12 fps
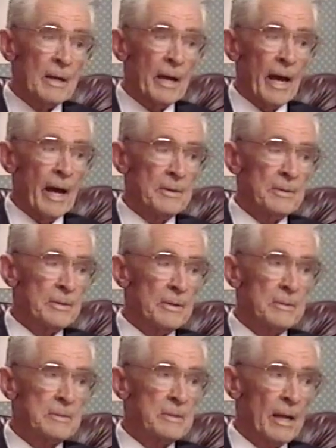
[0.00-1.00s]

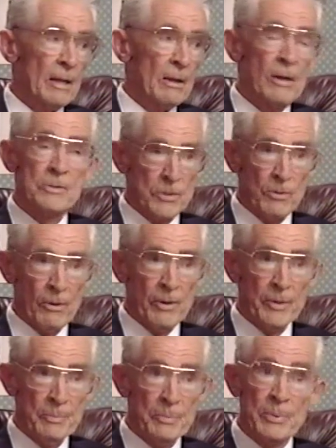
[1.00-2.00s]
and tell our
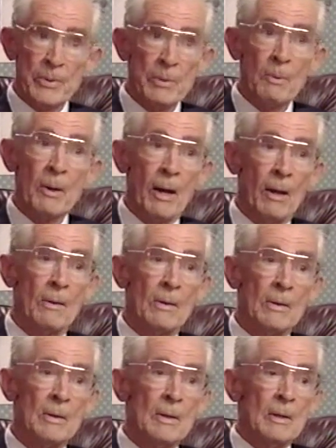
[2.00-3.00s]
story pretty
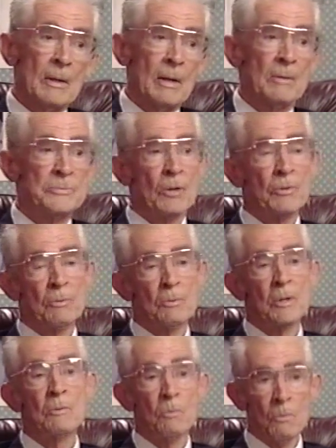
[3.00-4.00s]
well, and so that
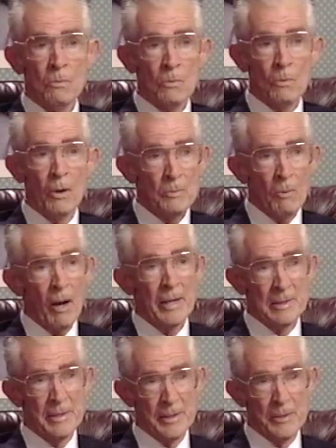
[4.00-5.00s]
we're quite
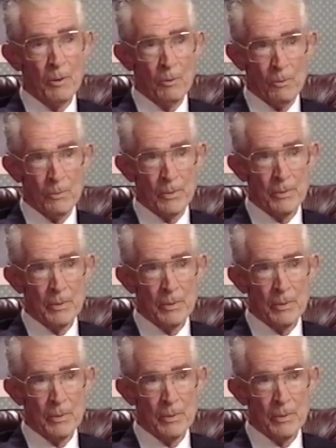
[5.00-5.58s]
widely known.